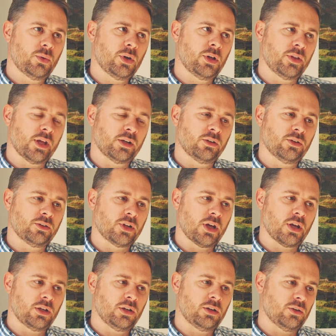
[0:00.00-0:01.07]
at the end of the
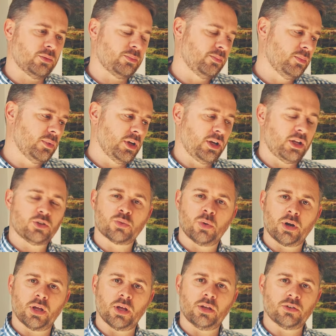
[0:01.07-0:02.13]
day, you know, it is
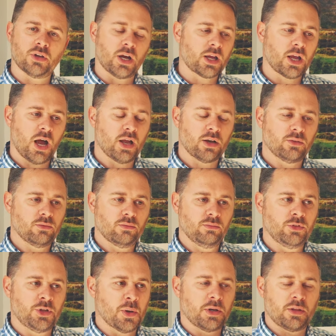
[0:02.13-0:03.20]
what it is. I can't
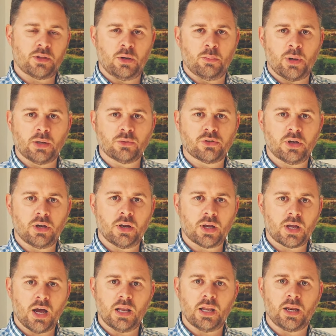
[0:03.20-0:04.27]
do anything about it, and I
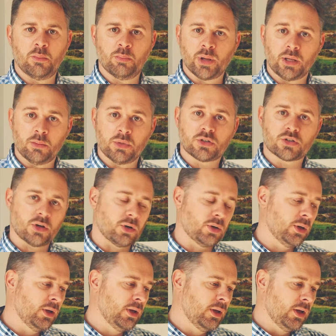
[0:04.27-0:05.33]
can't let it beat me.
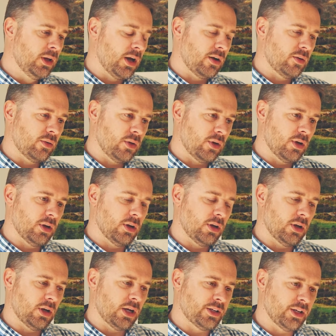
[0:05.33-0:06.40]
So
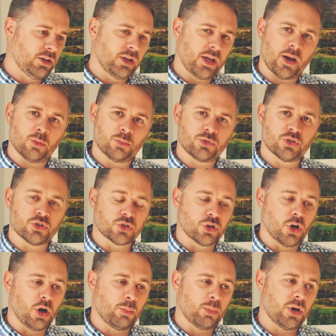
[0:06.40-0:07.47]
I didn't get up to
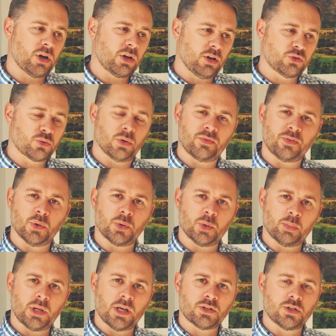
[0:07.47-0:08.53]
Stour, but I got to a few other
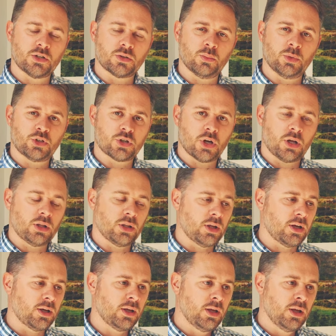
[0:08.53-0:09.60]
places, which
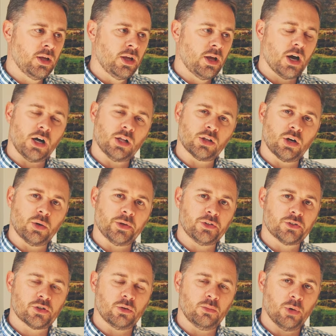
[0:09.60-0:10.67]
I'll go
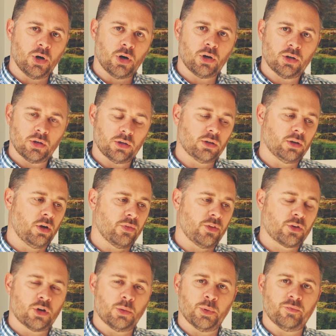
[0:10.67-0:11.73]
into more on
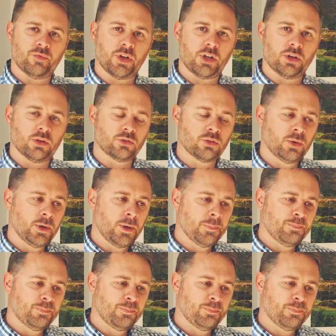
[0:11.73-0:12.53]
the coming videos.